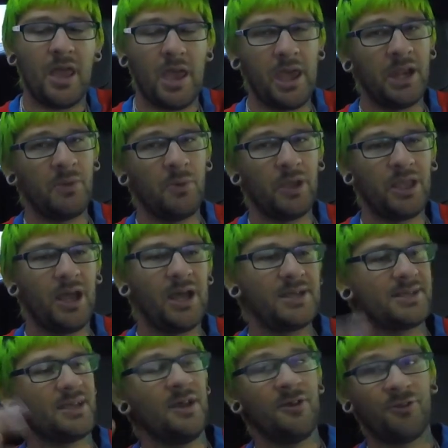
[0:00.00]
anyway,
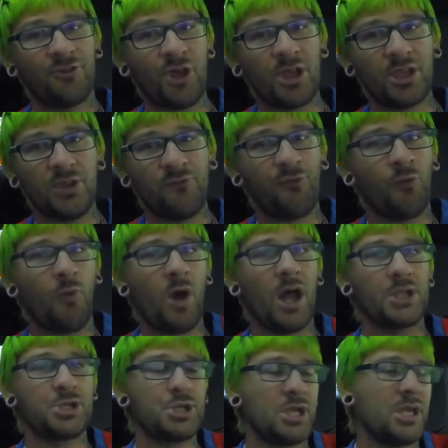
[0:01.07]
guys, thank you for
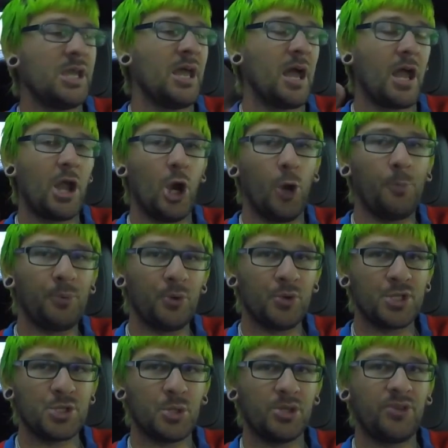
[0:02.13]
watching. I hope you
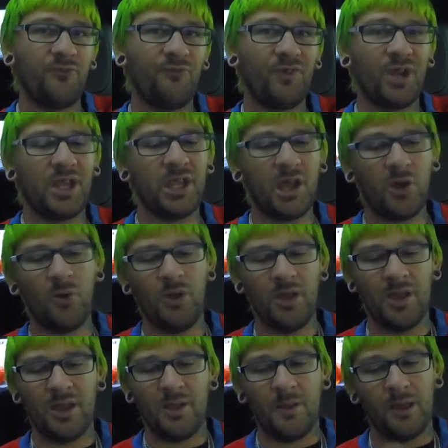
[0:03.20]
enjoyed the video.
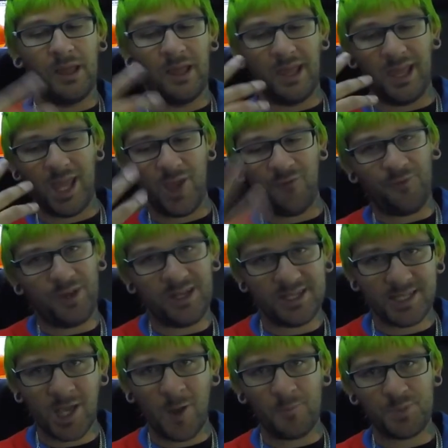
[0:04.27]
If it
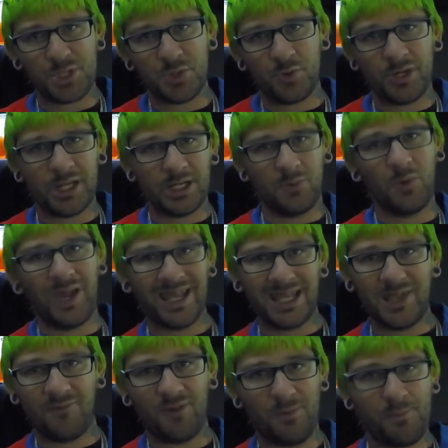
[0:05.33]
has helped you in any way,
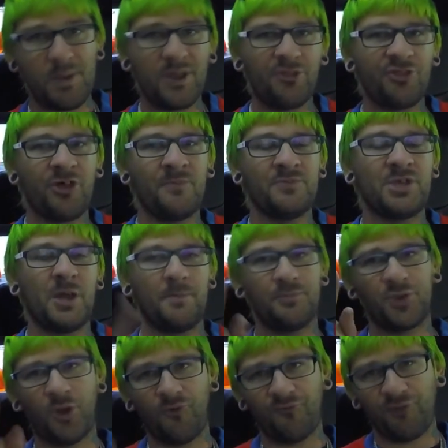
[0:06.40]
give it a big thumbs up.
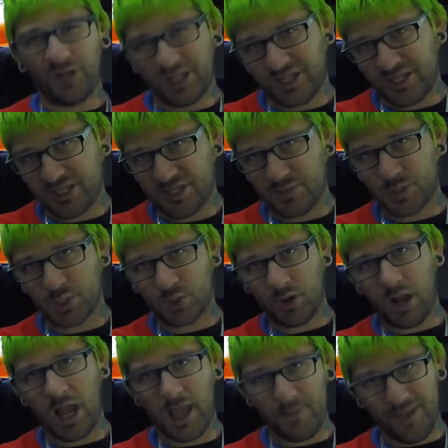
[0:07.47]
Don't forget to
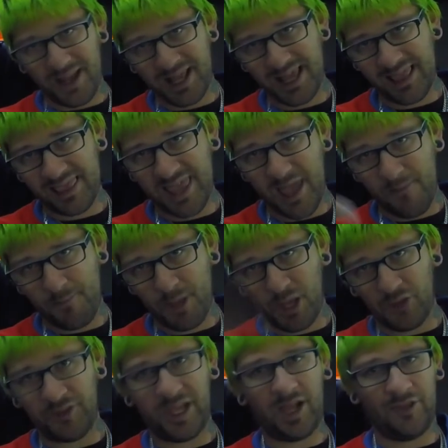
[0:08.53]
subscribe and hit that
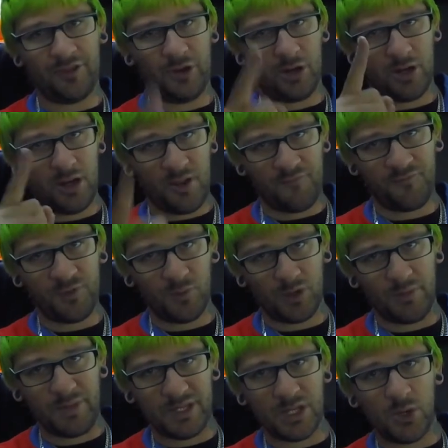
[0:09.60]
bell down there if you want
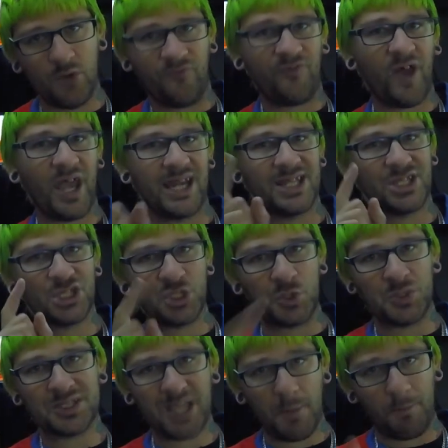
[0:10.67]
to be notified as
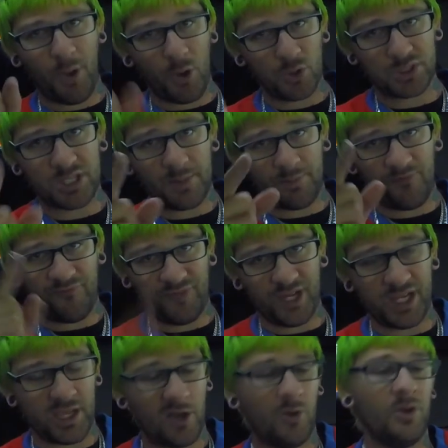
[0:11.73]
soon as I post up a
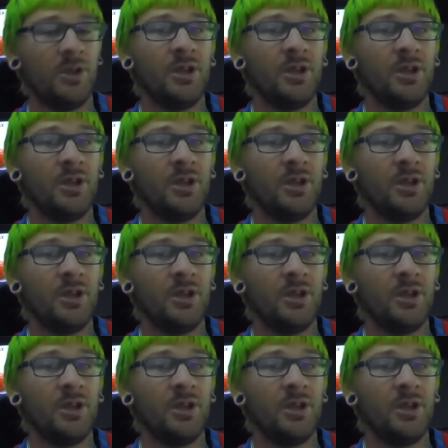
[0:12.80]
video.